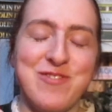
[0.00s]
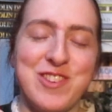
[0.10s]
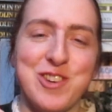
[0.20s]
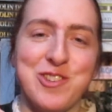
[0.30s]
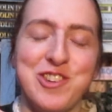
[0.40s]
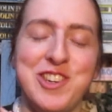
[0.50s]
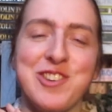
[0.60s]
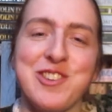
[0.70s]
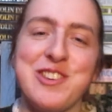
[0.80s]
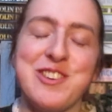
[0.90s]
You know, she
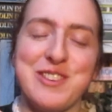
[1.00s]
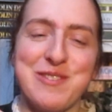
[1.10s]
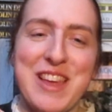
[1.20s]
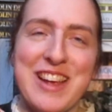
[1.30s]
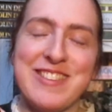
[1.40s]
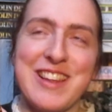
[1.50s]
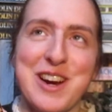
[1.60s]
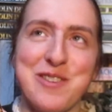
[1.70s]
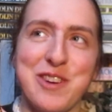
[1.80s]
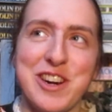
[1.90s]
does do some things that
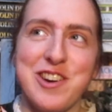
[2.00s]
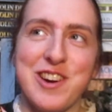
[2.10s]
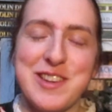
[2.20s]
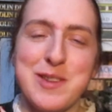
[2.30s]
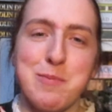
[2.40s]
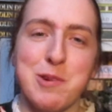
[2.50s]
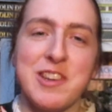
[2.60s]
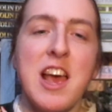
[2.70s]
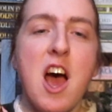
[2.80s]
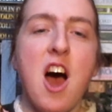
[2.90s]
aren't very nice,
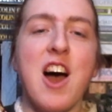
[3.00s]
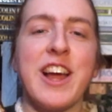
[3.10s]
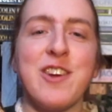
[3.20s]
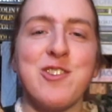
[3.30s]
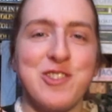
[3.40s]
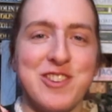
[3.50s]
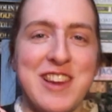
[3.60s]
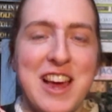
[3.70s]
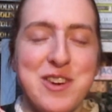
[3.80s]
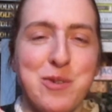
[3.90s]
but I can
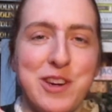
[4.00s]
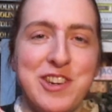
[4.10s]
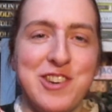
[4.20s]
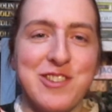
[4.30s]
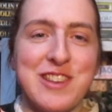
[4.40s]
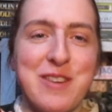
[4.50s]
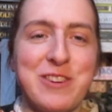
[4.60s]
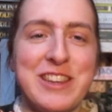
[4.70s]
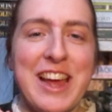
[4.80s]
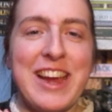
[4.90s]
understand why she does
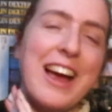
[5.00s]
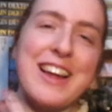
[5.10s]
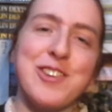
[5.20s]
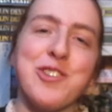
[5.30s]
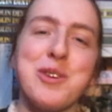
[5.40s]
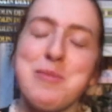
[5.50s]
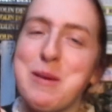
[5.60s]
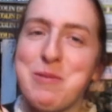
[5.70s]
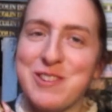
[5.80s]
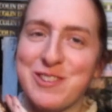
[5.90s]
everything, and other
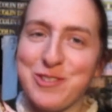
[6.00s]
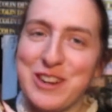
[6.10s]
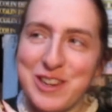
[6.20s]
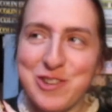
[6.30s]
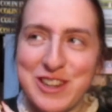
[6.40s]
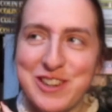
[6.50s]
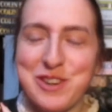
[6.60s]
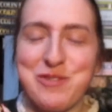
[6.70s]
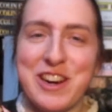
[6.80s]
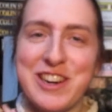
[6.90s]
people don't really treat
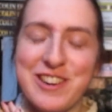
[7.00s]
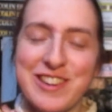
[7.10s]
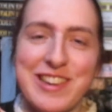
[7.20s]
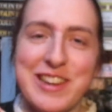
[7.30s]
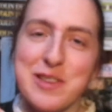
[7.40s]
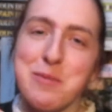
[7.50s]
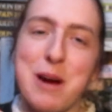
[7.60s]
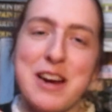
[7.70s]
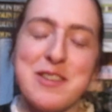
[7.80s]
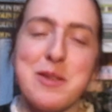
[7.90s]
her very nicely at some
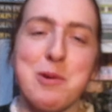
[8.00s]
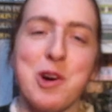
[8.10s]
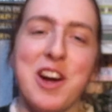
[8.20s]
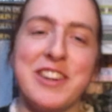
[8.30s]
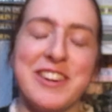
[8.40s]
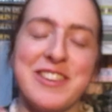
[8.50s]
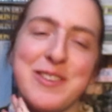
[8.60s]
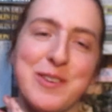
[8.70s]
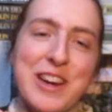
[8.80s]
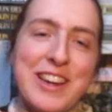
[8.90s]
parts of the book either,
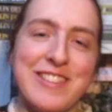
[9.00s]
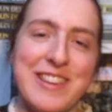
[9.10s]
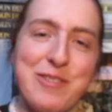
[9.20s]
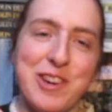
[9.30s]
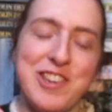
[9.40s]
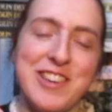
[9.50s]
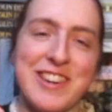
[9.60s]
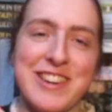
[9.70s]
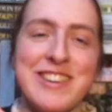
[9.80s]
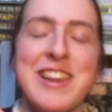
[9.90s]
so I can see why she
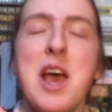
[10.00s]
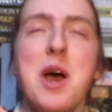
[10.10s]
did it.